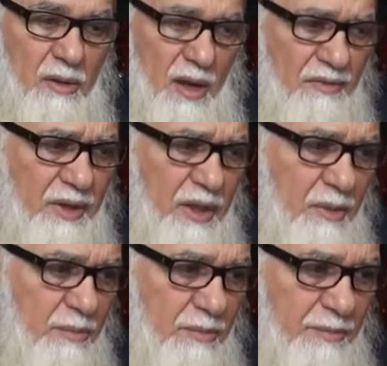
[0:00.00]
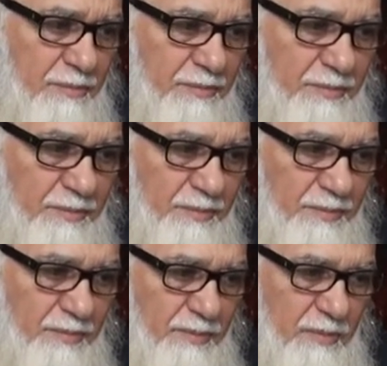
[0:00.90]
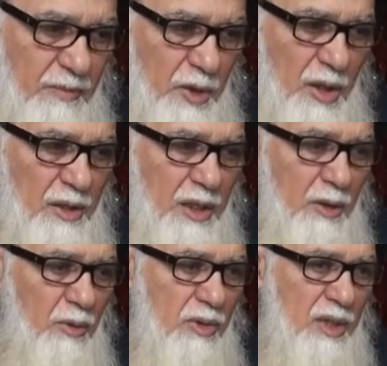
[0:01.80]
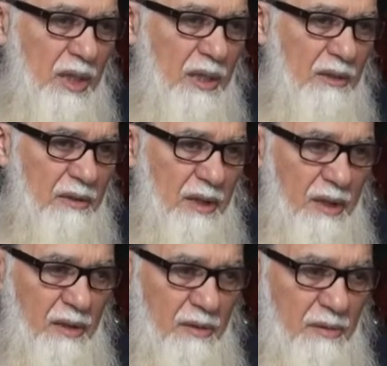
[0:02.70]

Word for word: cover him. You are not losing anything.